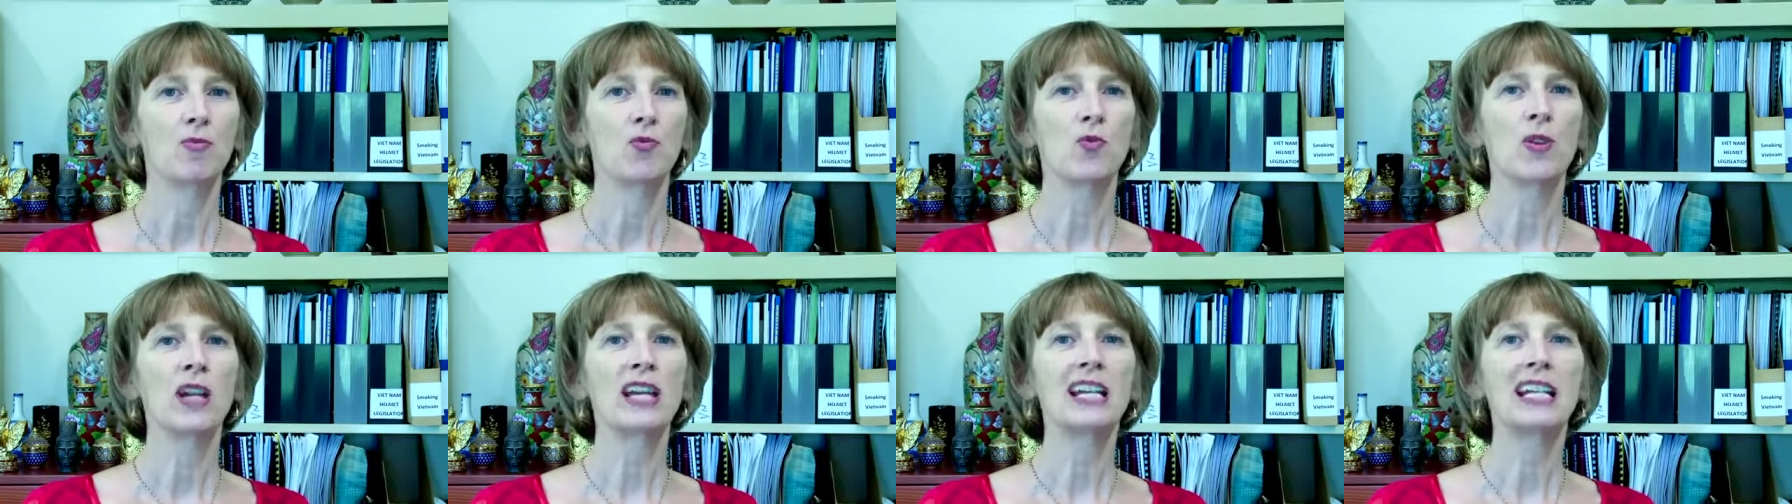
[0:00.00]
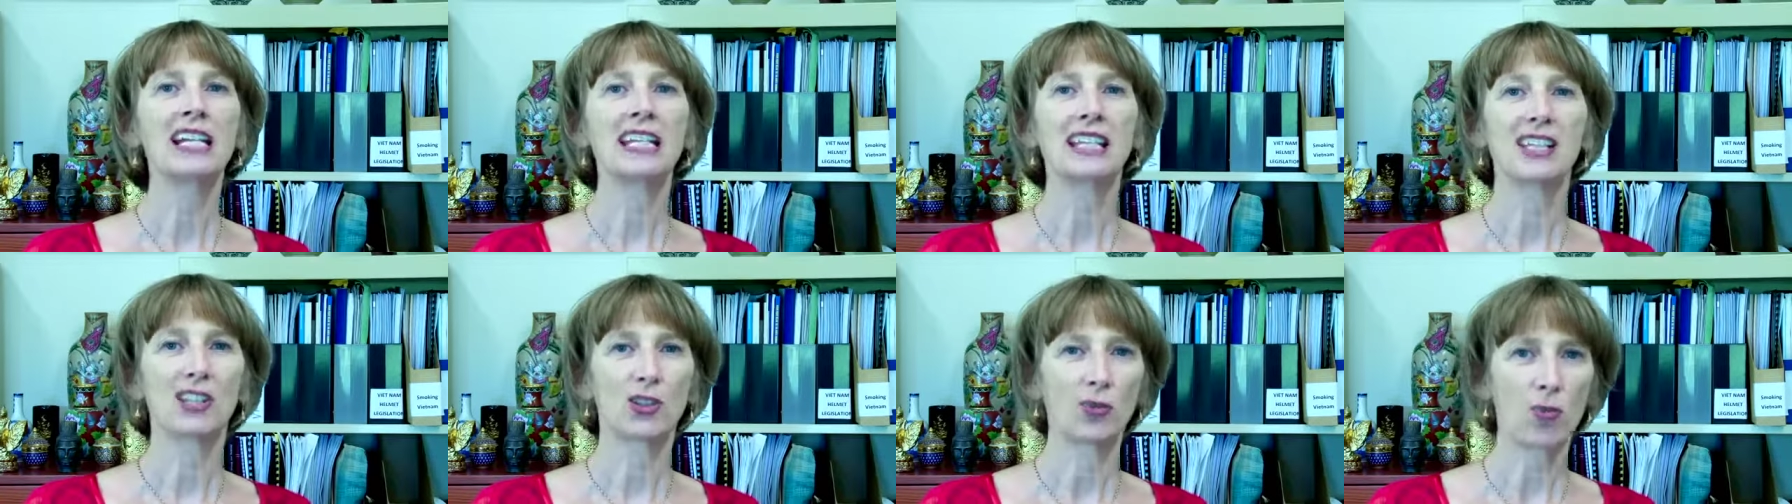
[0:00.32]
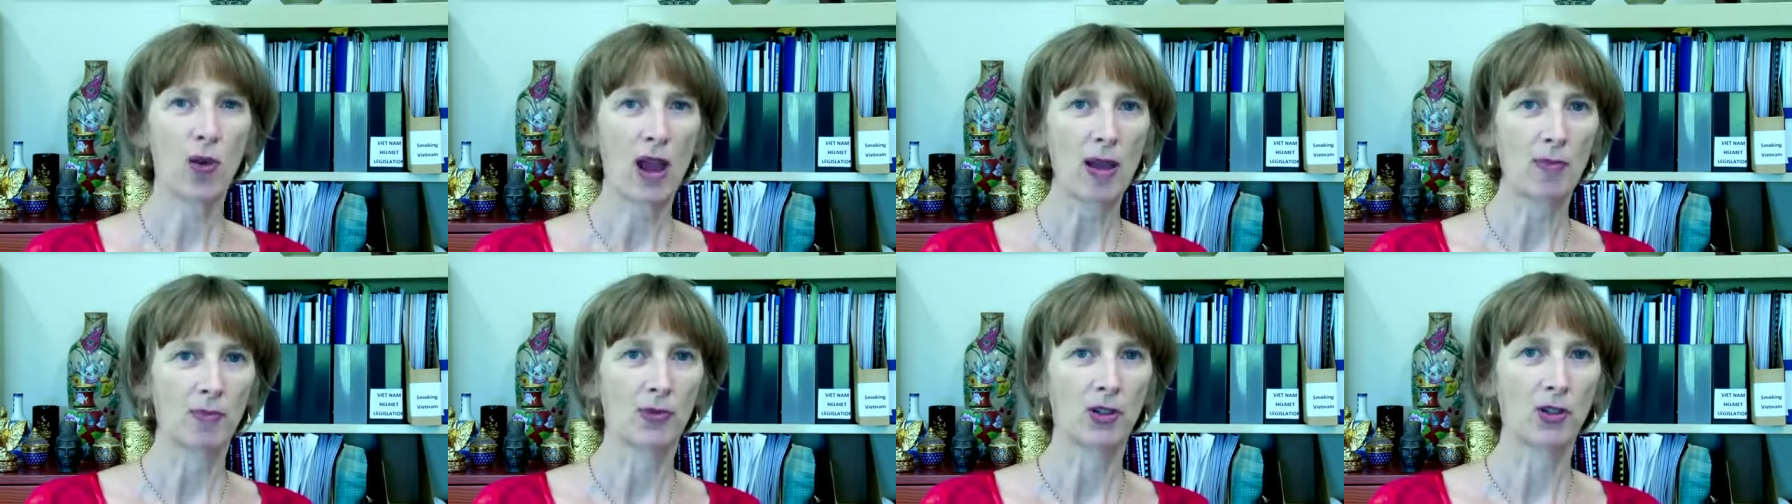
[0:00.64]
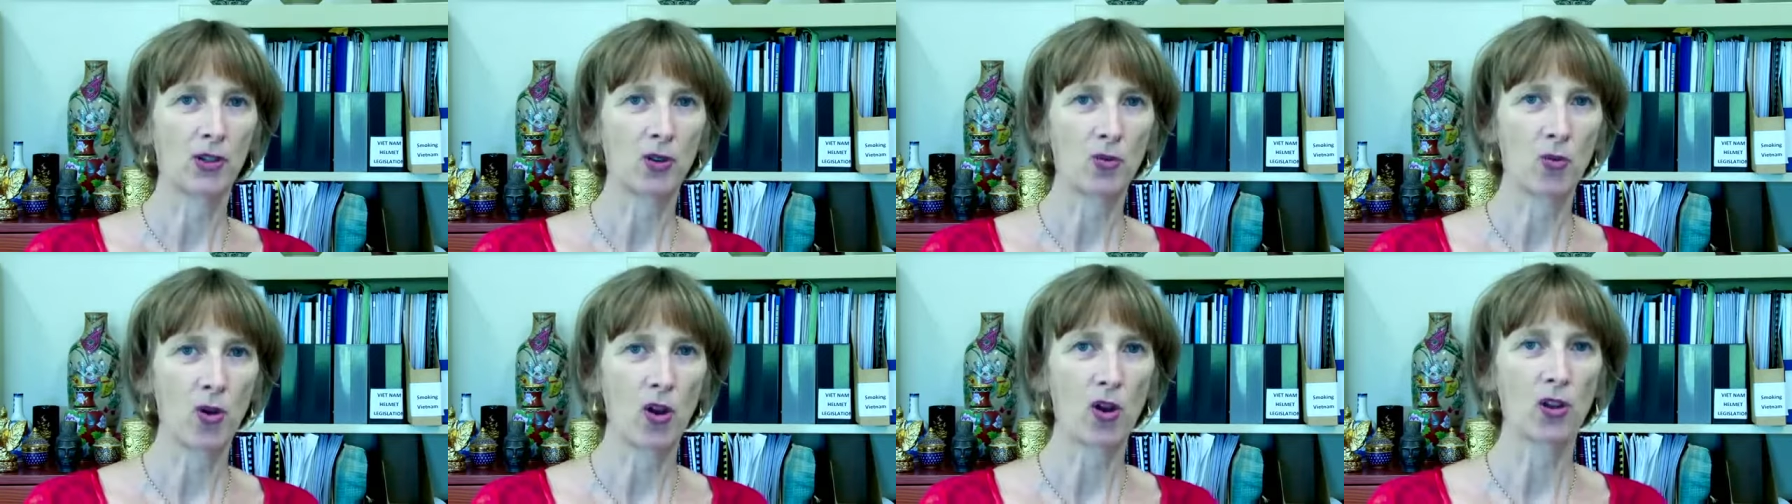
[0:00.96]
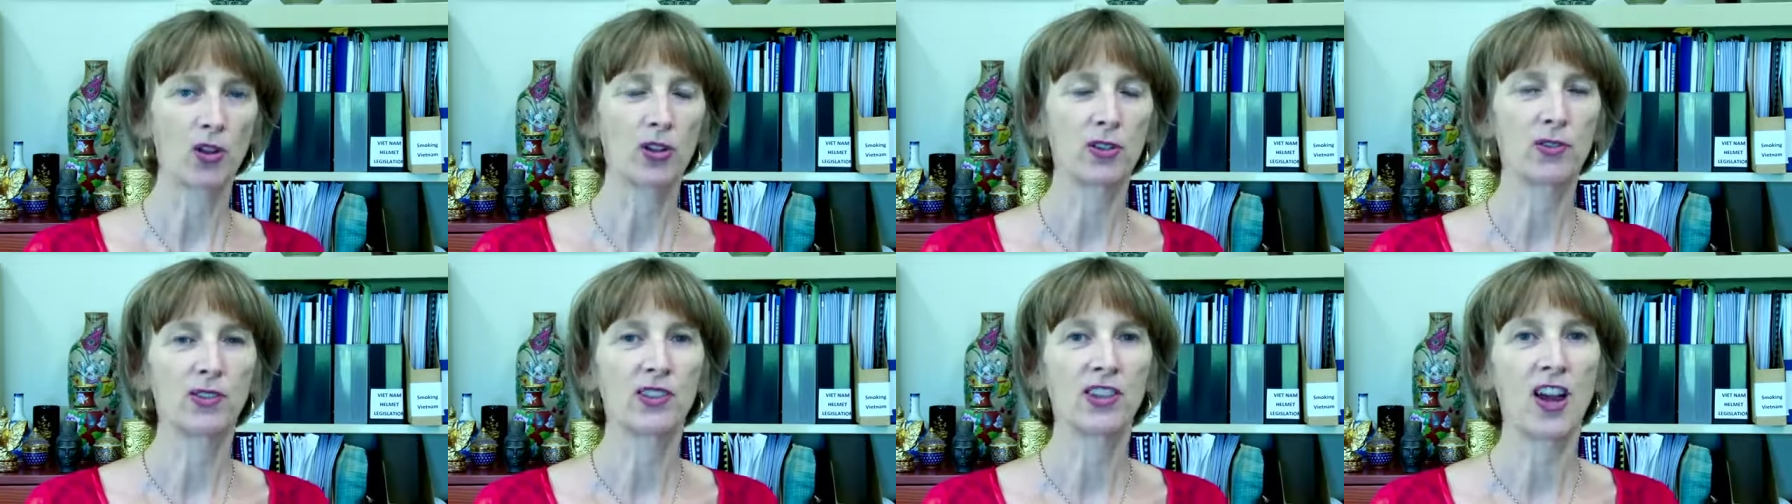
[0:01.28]
really swept the
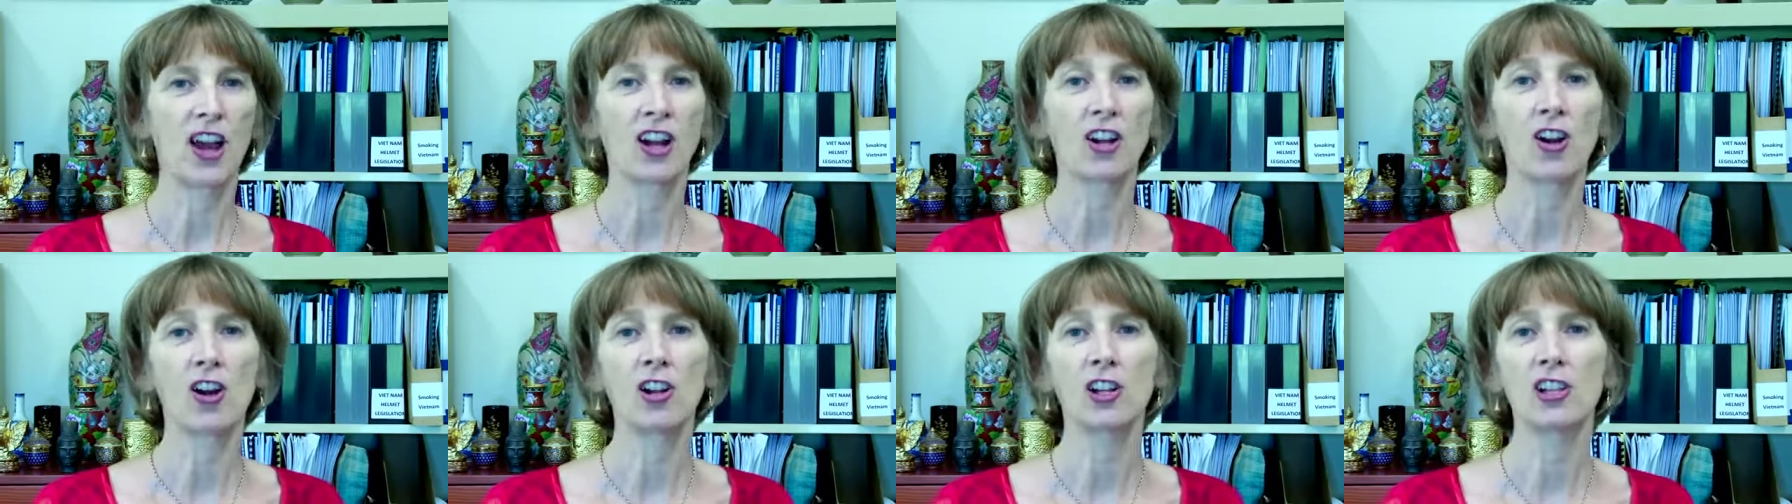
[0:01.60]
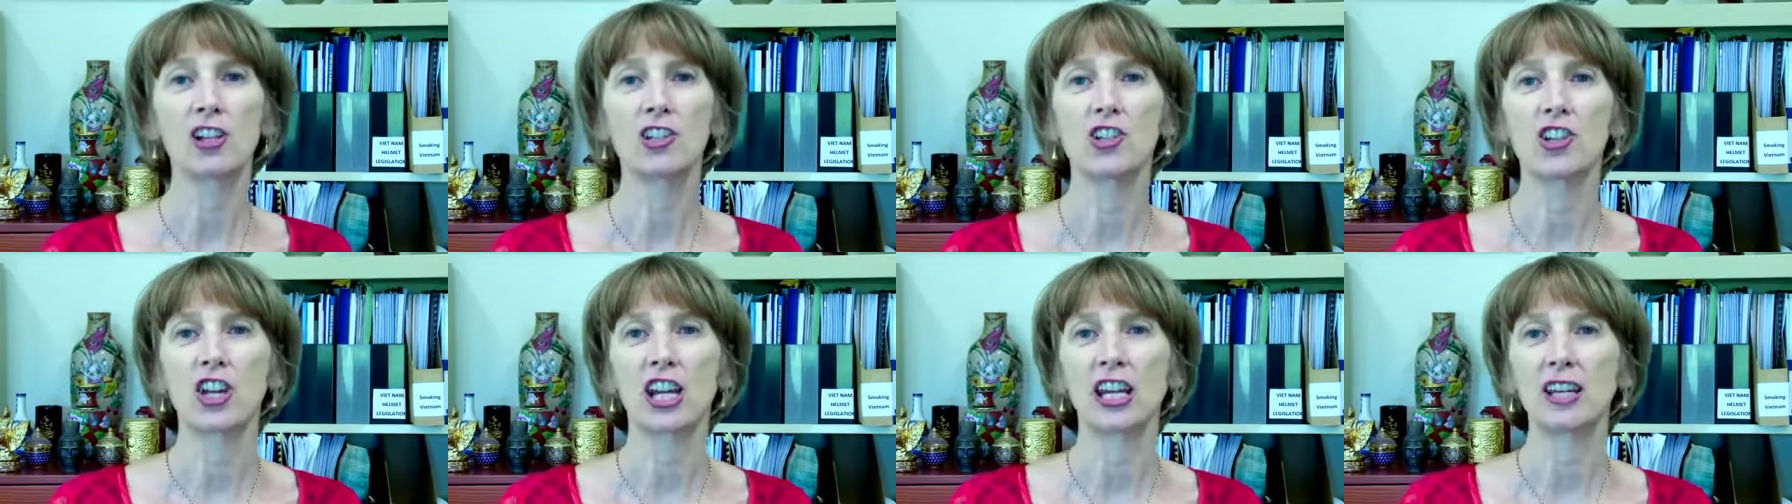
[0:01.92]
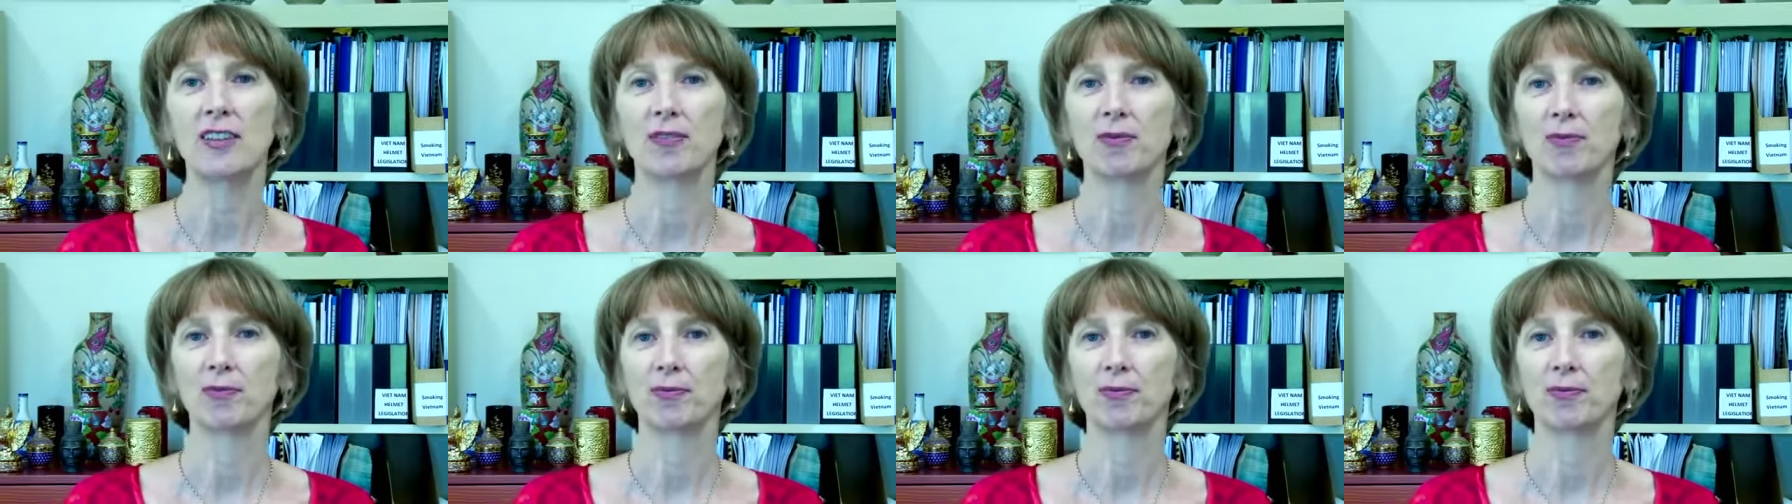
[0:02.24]
world of psychology